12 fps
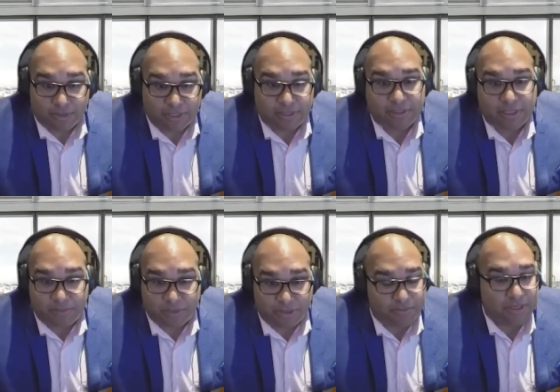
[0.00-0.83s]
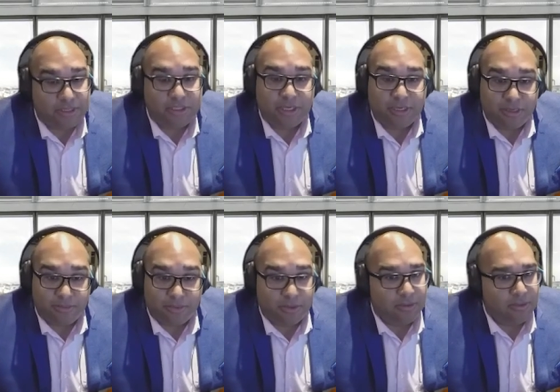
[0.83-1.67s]
I stepped up and I chatted
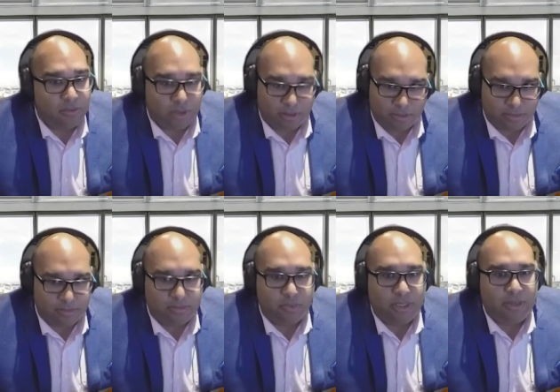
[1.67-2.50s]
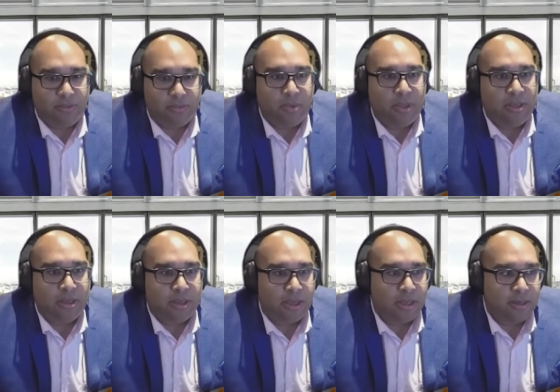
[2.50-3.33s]
about, well, we we
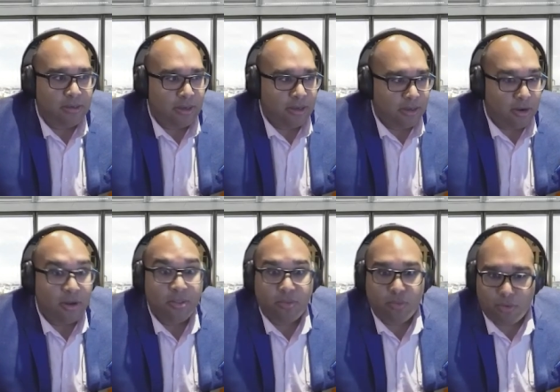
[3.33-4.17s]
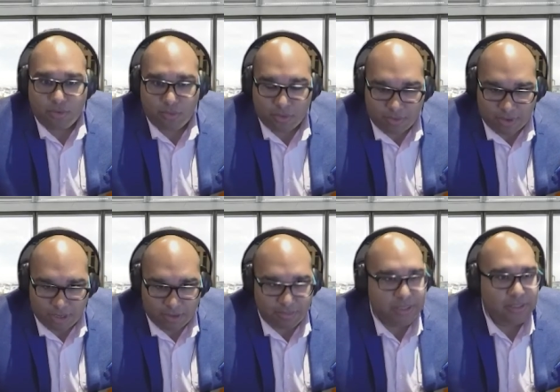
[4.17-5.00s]
had uh, gone through all the
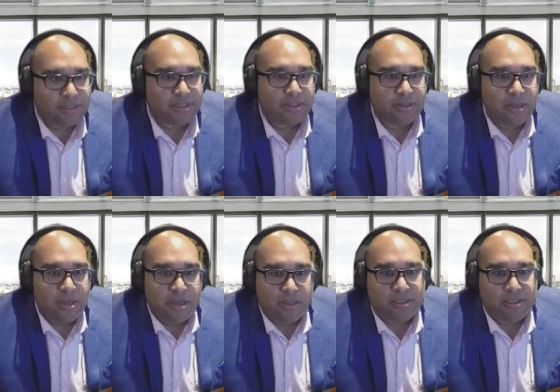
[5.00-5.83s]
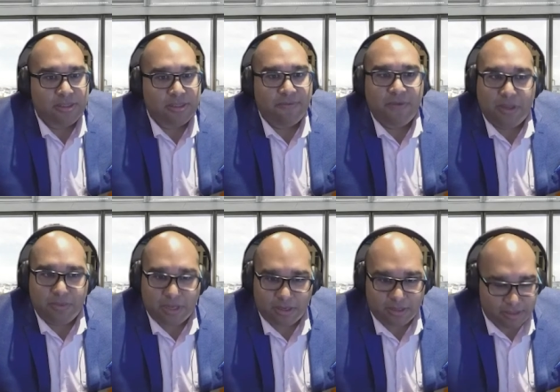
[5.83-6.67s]
requirements and this is the
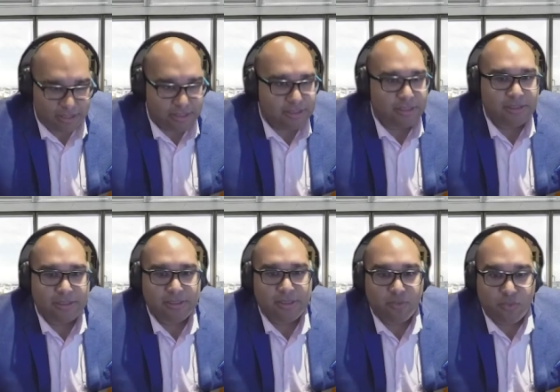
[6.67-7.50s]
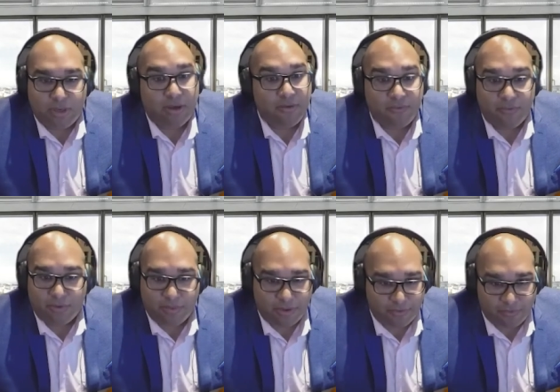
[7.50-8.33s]
feedback and the consensus that we got
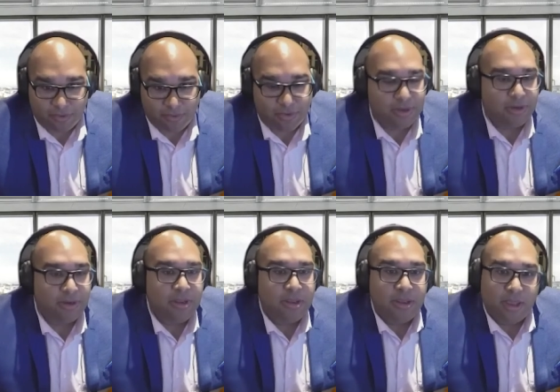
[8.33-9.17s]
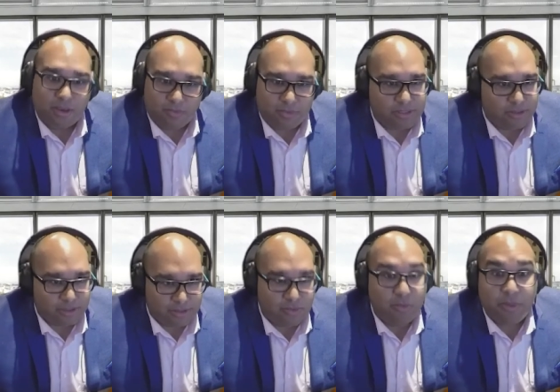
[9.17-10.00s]
from everyone and we
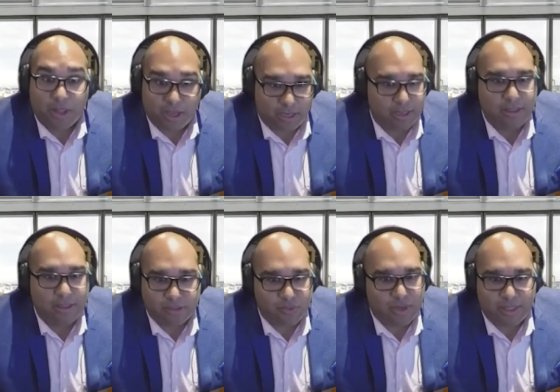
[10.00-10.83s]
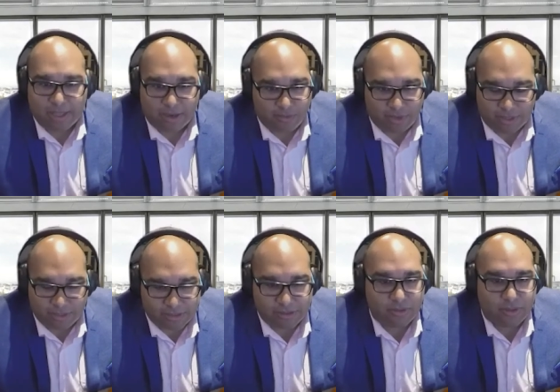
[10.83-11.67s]
started to apply it in this way and that way and
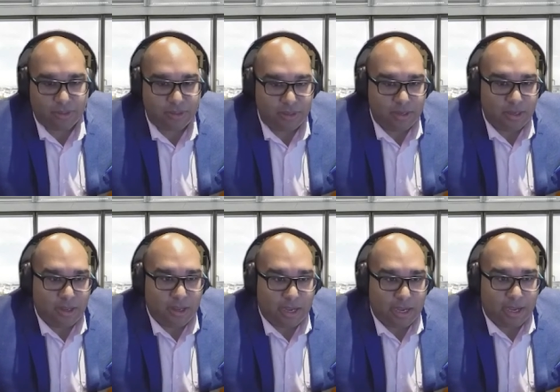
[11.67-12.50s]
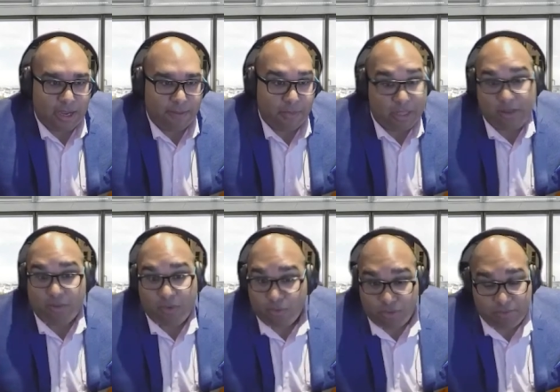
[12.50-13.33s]
so on. Um, and then
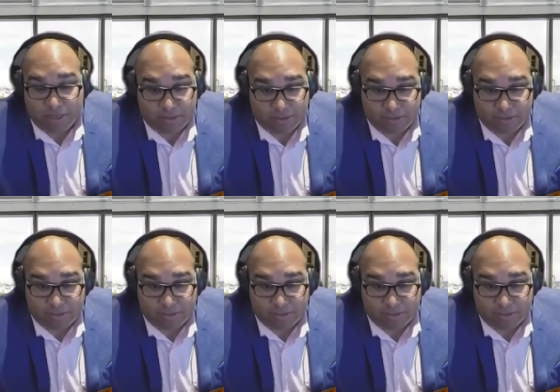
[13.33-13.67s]
we rebounded.